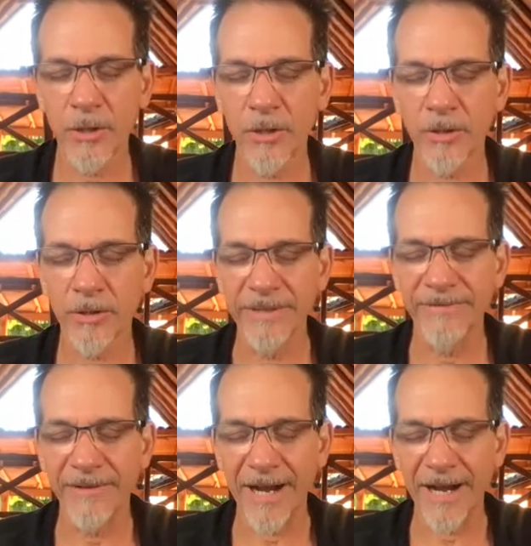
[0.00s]
your
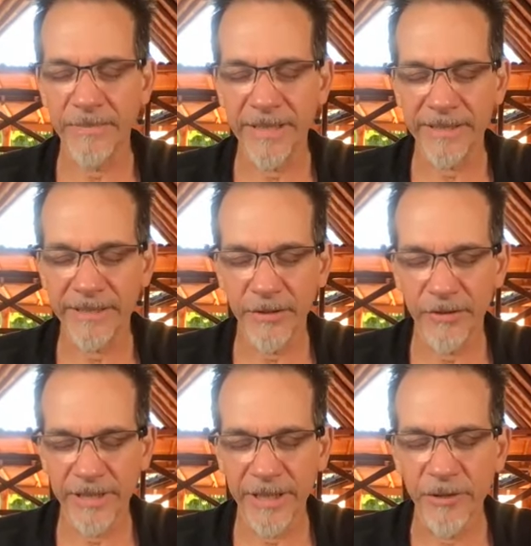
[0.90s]
environment,
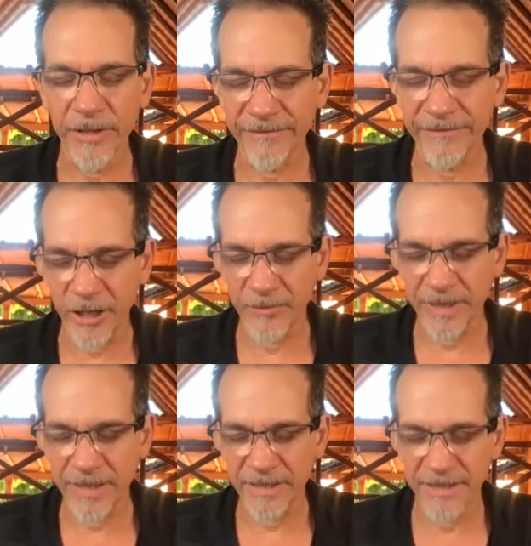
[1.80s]
your inner
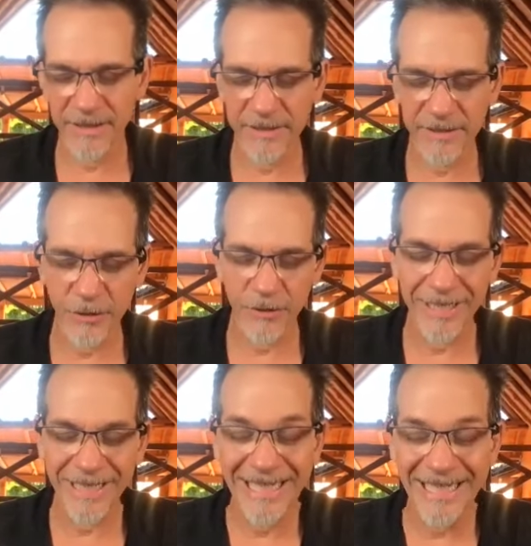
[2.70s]
environment your
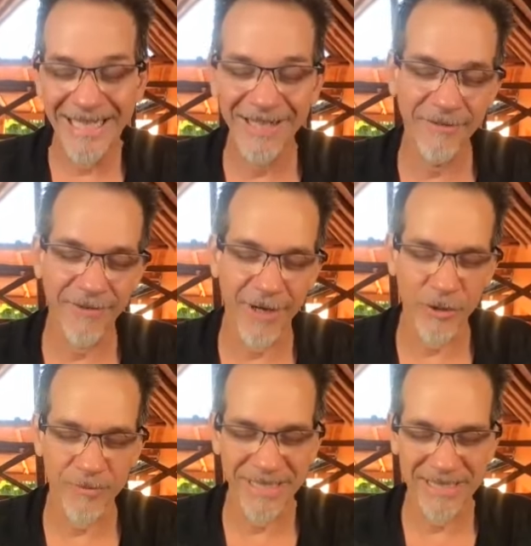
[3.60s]

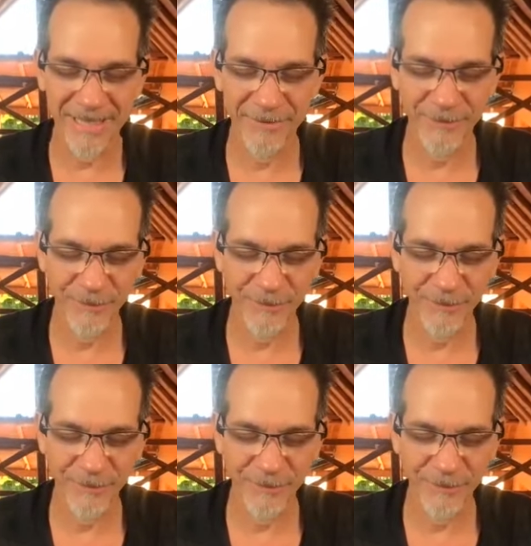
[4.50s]
environment.